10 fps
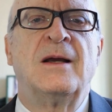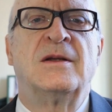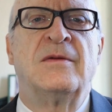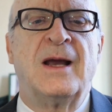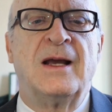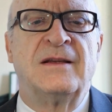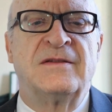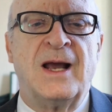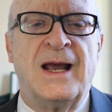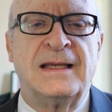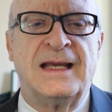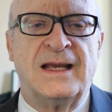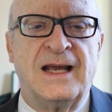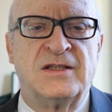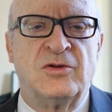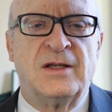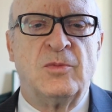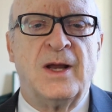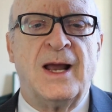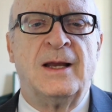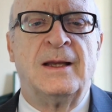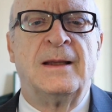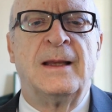to verify that I do it well,